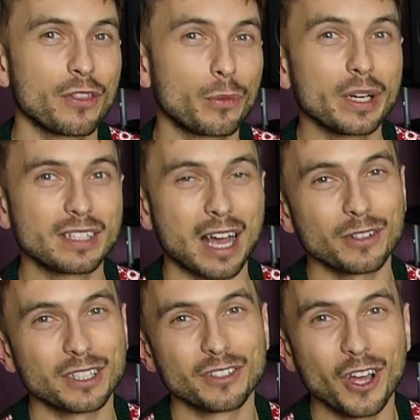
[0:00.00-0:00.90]

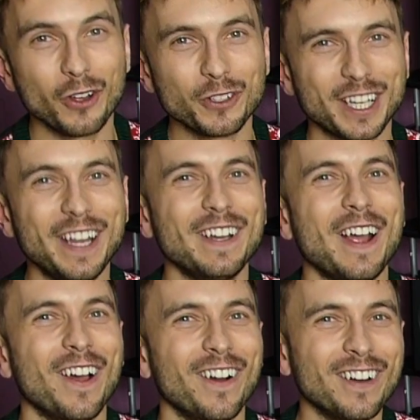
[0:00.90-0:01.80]
3,000 notes, you
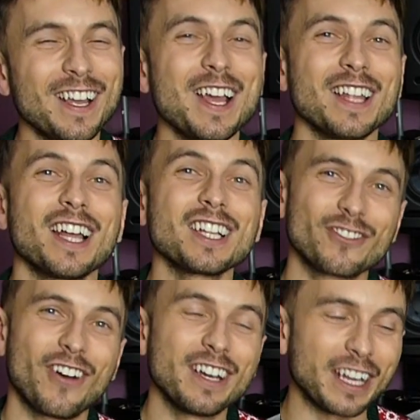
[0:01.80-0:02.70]
know? That's
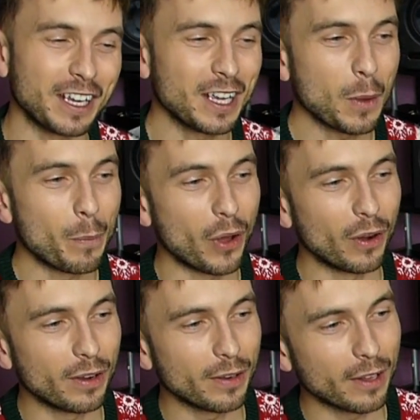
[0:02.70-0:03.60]
funny,
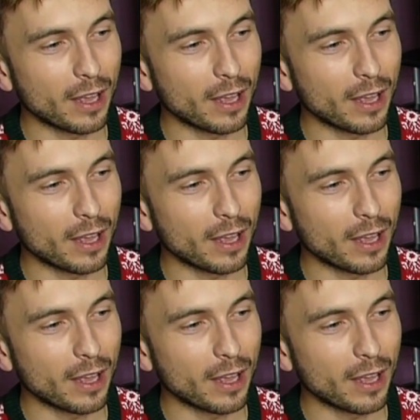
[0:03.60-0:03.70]
but